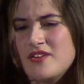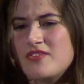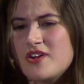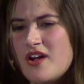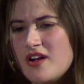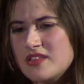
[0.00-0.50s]

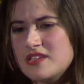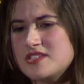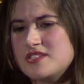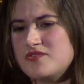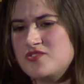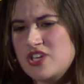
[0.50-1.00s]

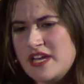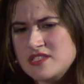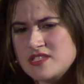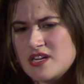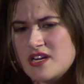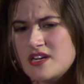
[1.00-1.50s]
regardless of
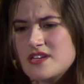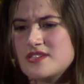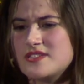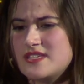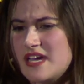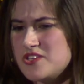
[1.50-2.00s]
gender,
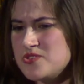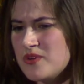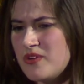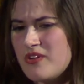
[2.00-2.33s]
sexual